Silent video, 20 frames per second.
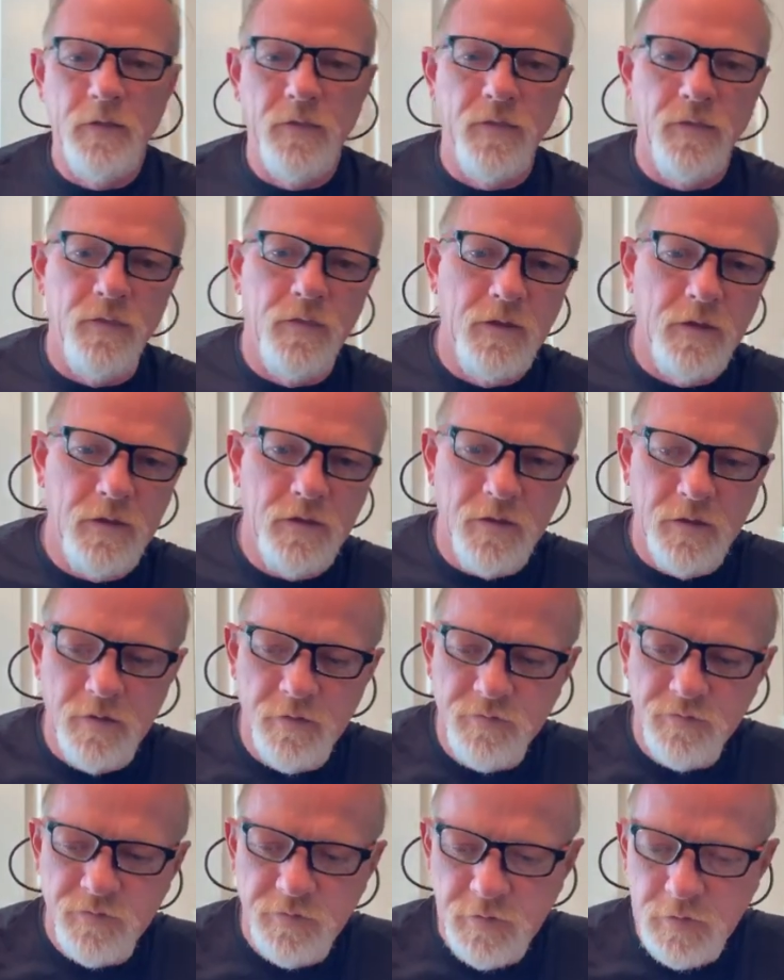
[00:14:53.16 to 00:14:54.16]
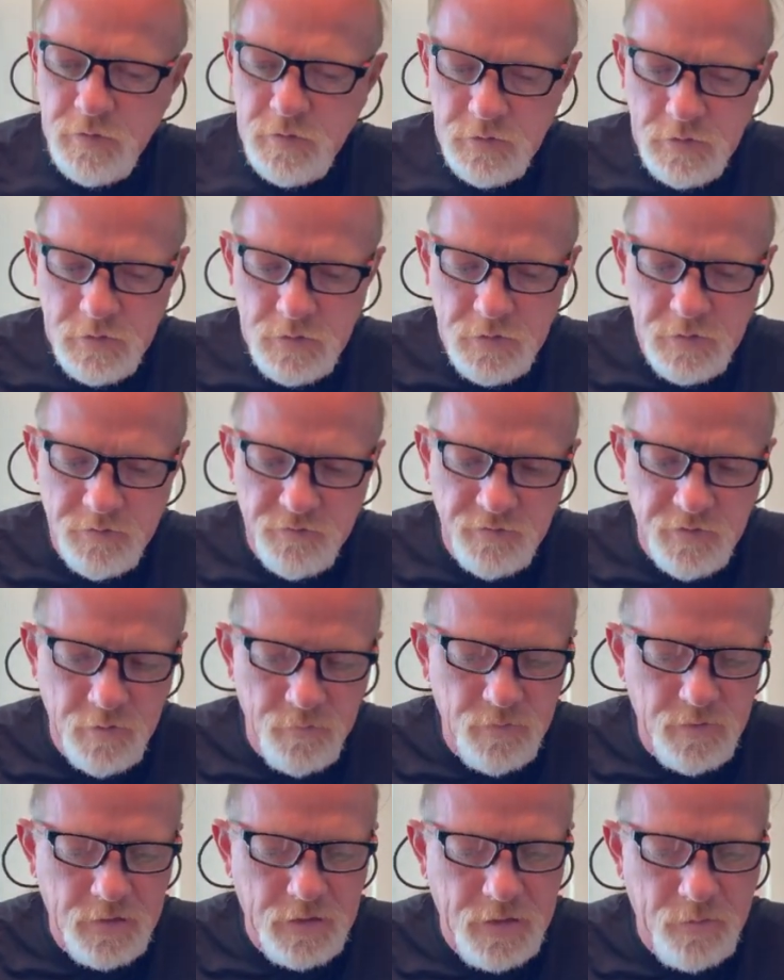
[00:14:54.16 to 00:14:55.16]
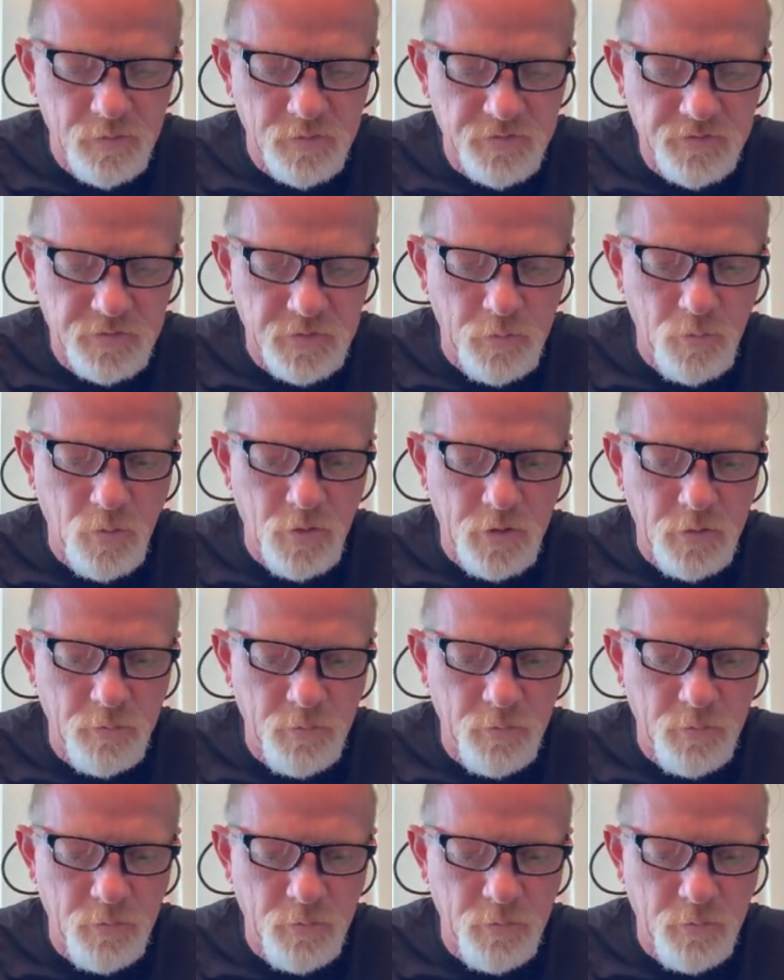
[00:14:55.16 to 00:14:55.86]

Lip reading: This is something I was somewhat